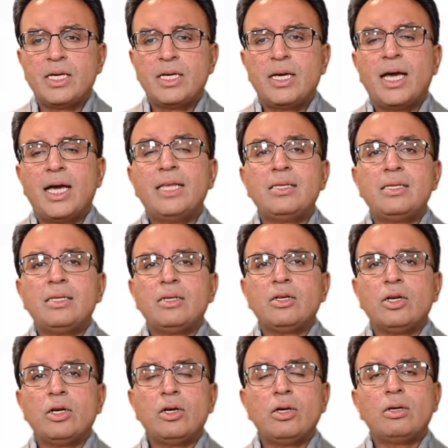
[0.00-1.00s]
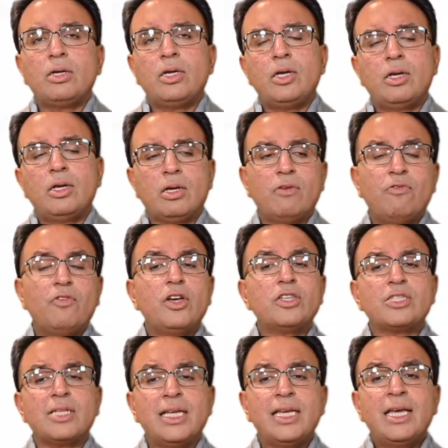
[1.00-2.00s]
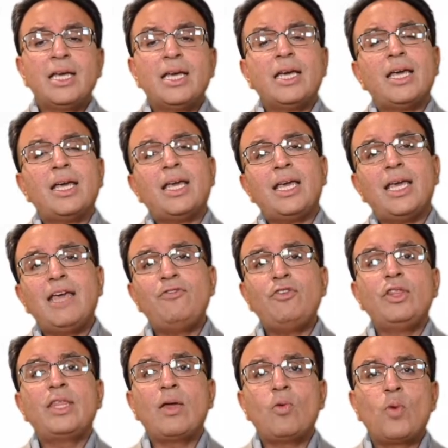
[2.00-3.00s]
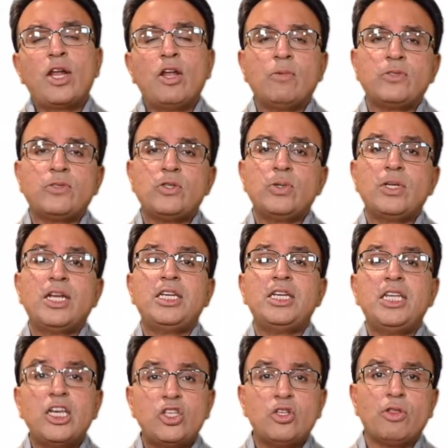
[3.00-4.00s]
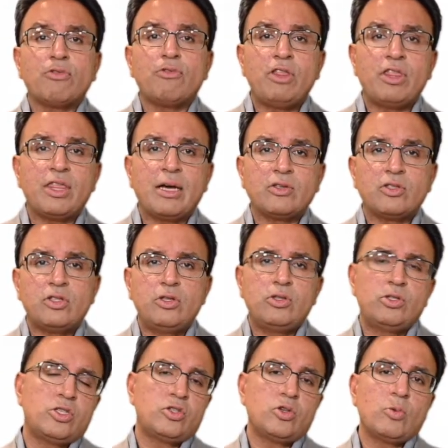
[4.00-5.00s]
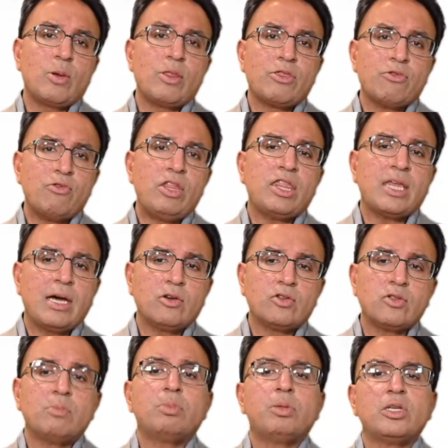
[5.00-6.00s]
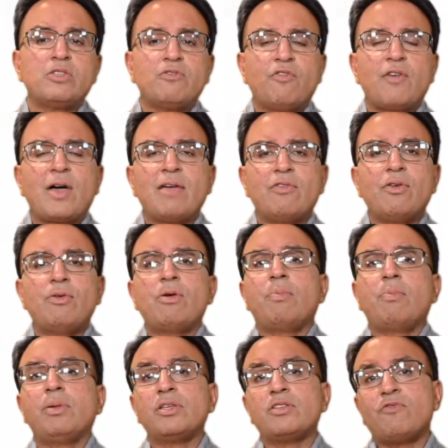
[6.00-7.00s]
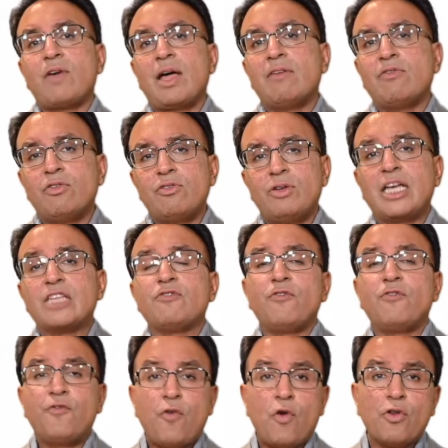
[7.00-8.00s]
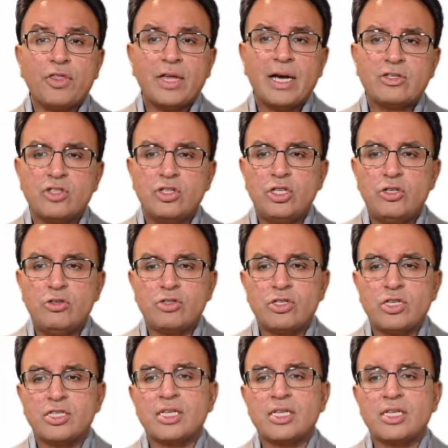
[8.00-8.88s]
And conversely, if you then went up to an additional 3,000 users, so it went 3,000 plus 500 plus 500, that's 4,000 users,